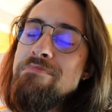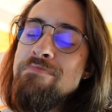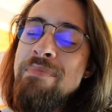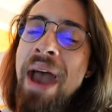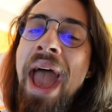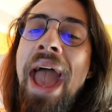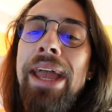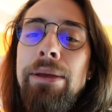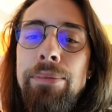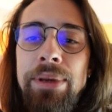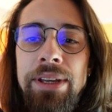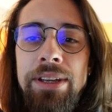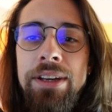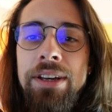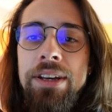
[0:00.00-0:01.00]

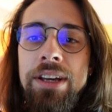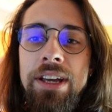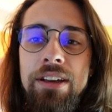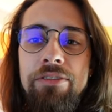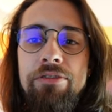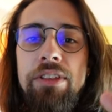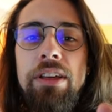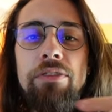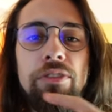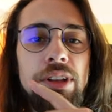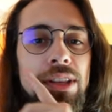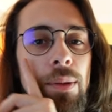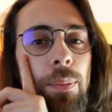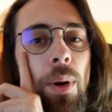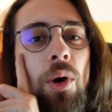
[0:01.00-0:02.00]
maybe if they
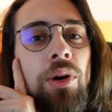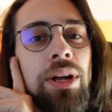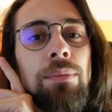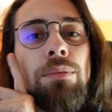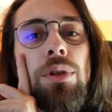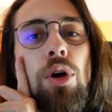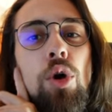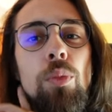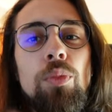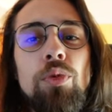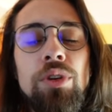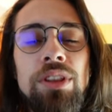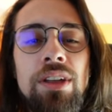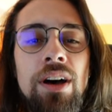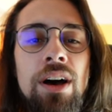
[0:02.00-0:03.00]
fit the power envelope
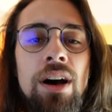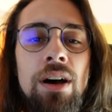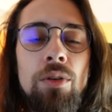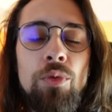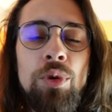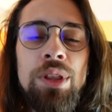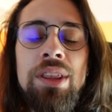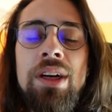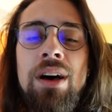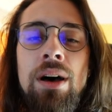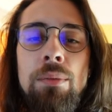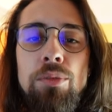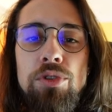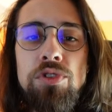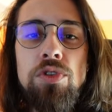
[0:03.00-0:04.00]
with
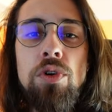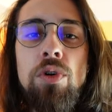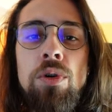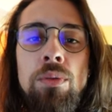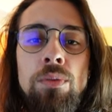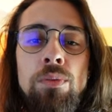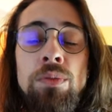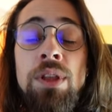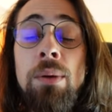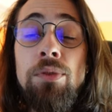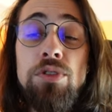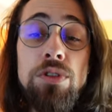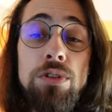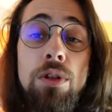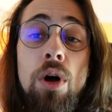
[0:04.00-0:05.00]
the
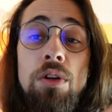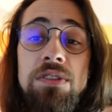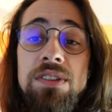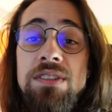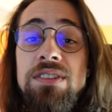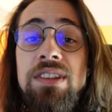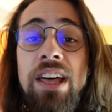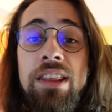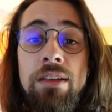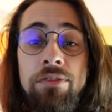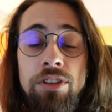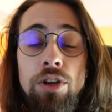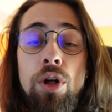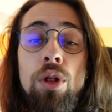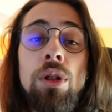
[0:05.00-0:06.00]
boost clocks instead of
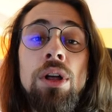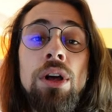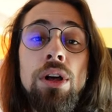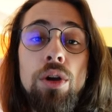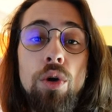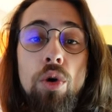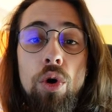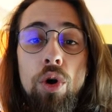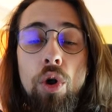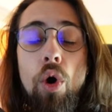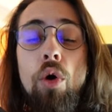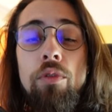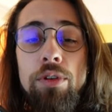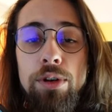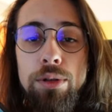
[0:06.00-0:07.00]
the all core
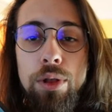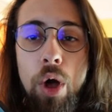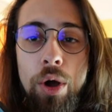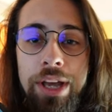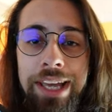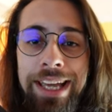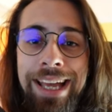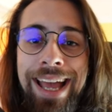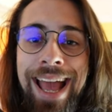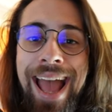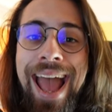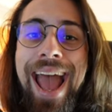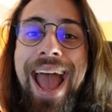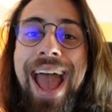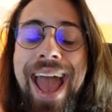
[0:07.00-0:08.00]
overclocking,
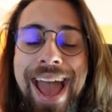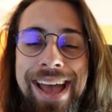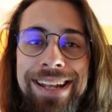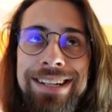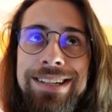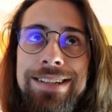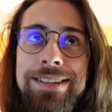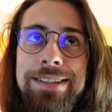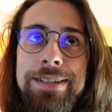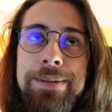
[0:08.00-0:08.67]
and